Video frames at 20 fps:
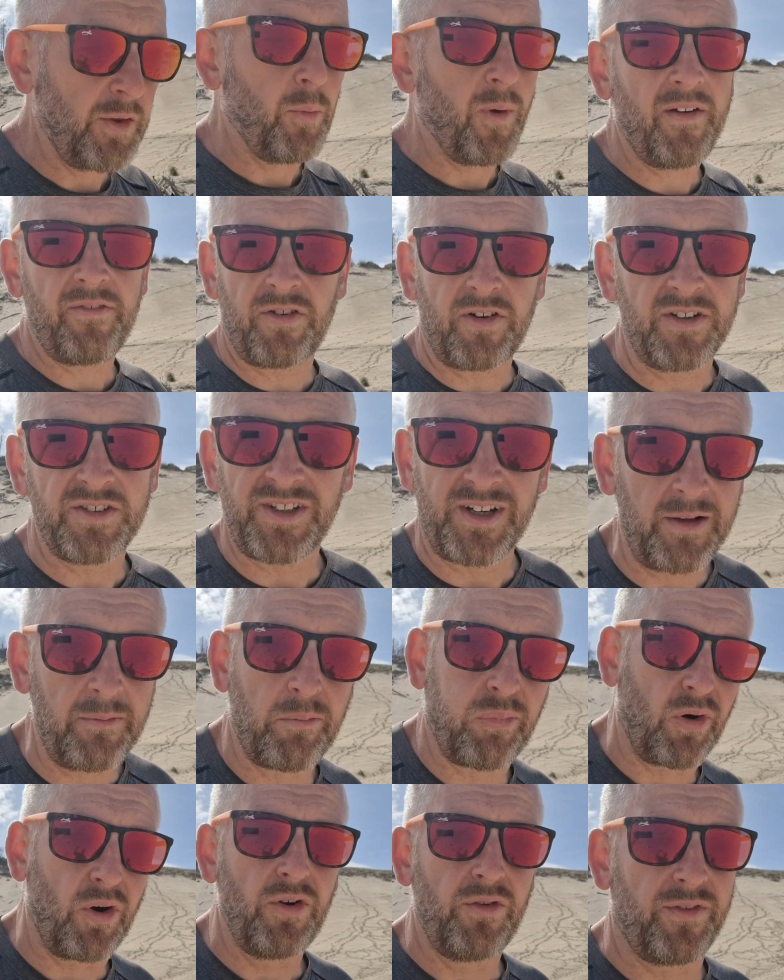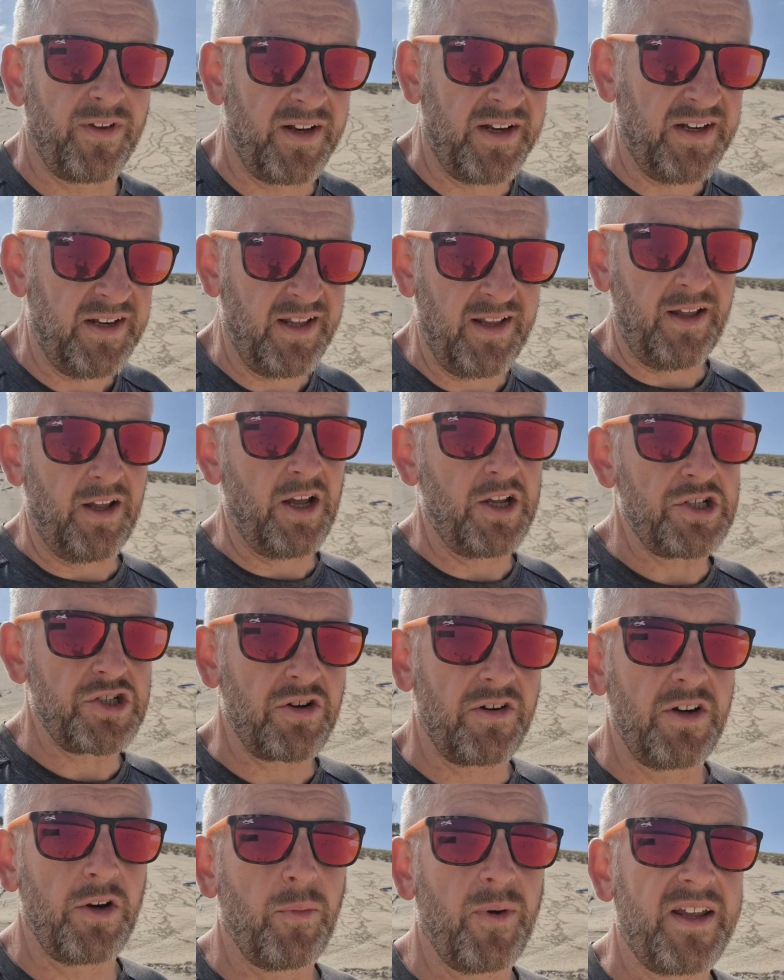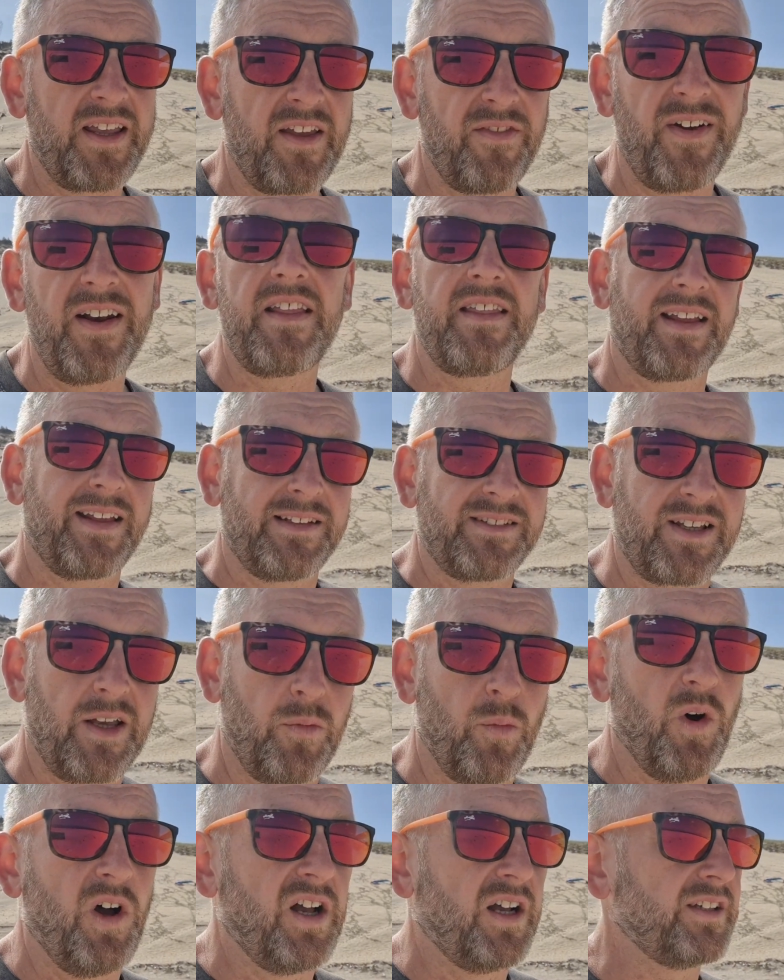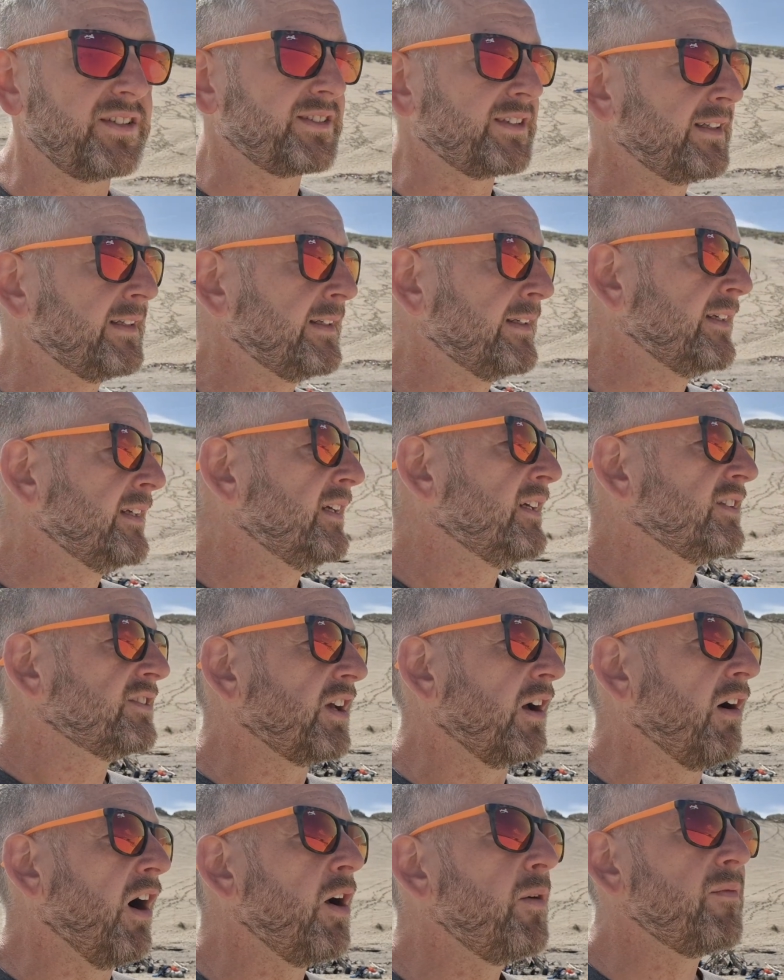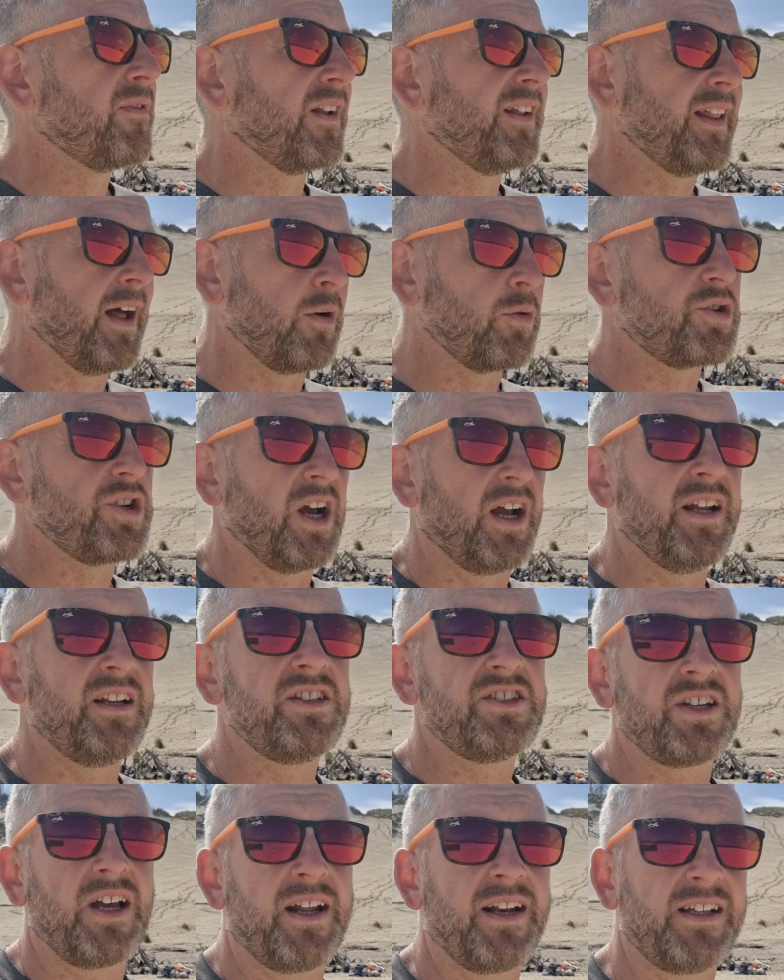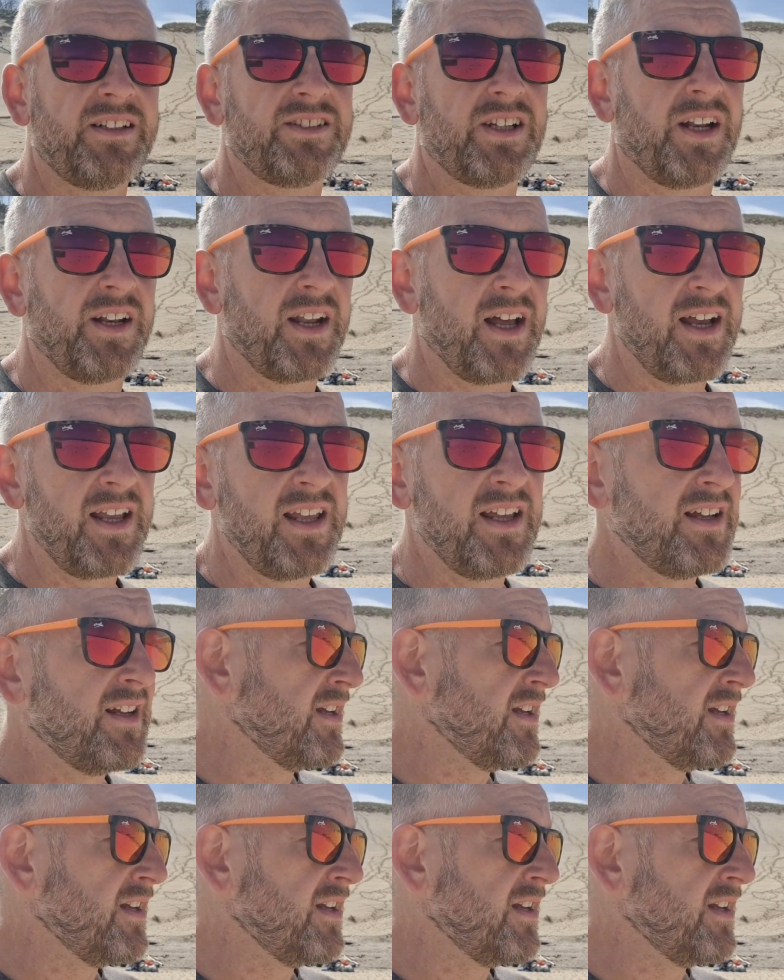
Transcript: weather isn't improving during the week. If anything, it's getting worse. So hopefully that will change Saturday, Sunday.